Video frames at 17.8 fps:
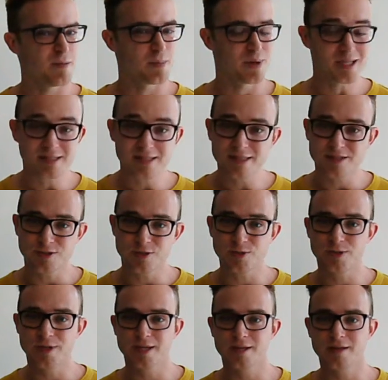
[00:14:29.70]
But
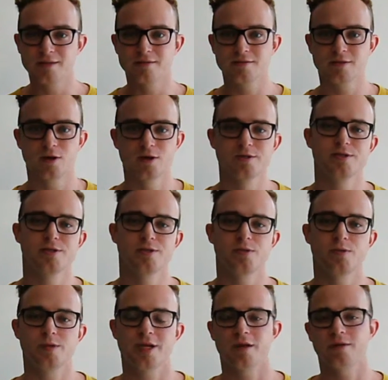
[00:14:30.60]
you can
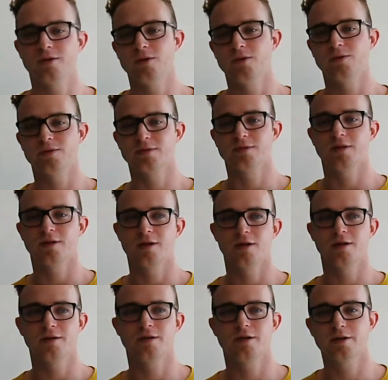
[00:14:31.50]
also download
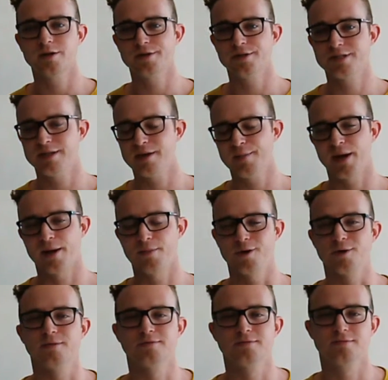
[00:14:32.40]
on your standby
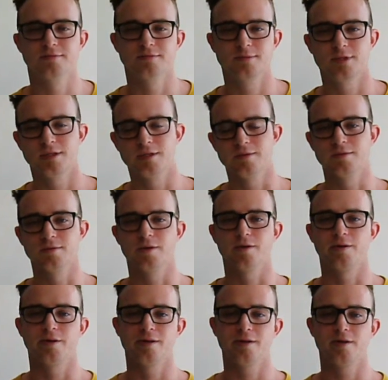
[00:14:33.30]
mode. You know,
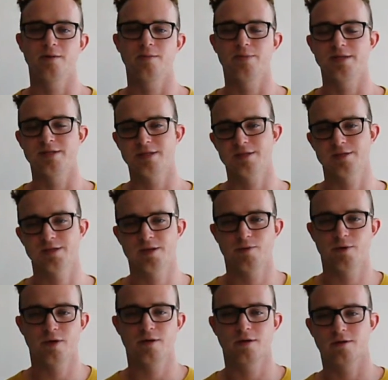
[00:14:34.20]
go to the PlayStation
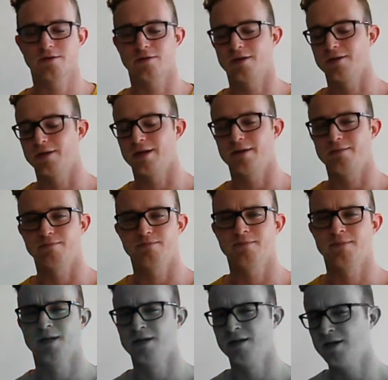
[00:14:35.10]
Network online.
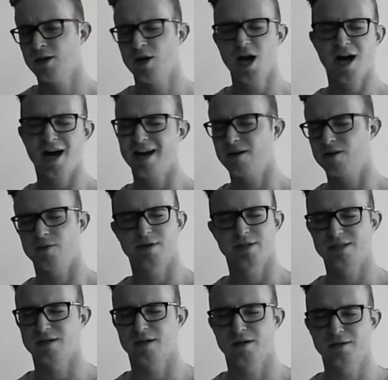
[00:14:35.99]
I don't know
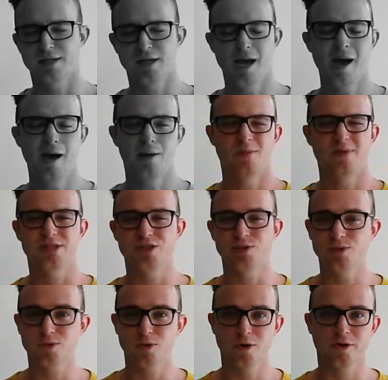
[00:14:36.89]
what it's called. But
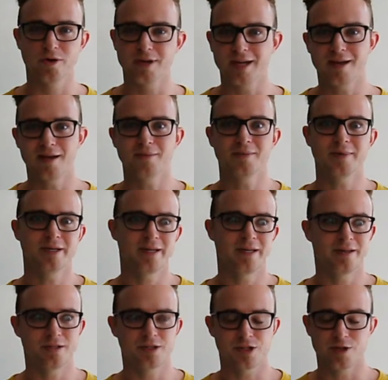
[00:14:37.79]
you order a game
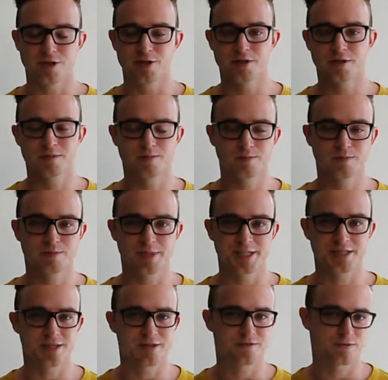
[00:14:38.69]
and your
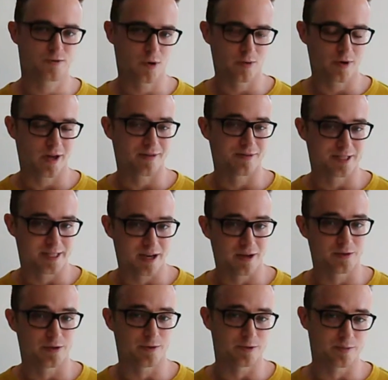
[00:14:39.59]
PlayStation 4 will have it
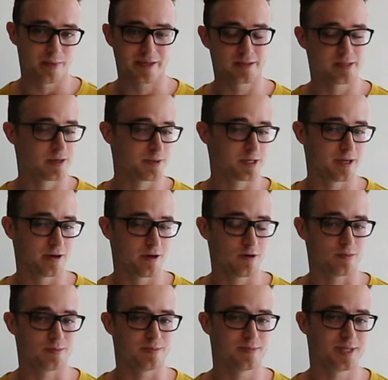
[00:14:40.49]
downloaded by the time you get
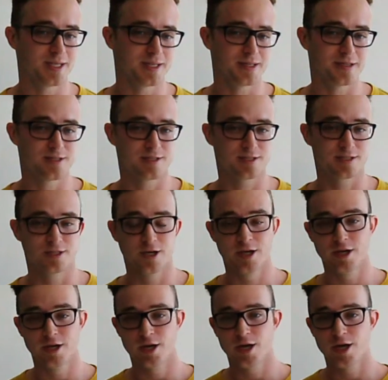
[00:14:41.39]
home, because
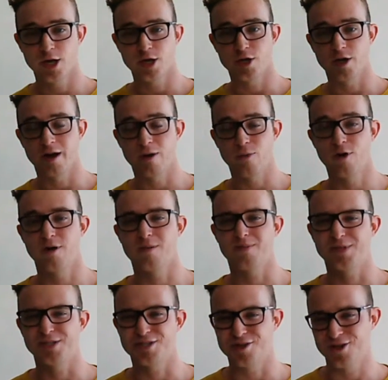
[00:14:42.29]
you're at
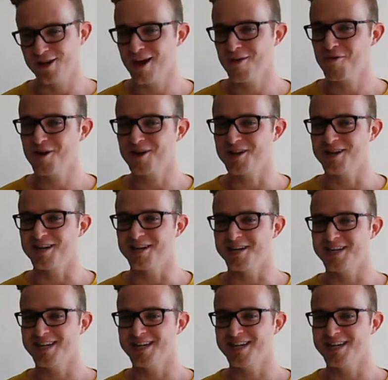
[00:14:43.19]
work but you're not working.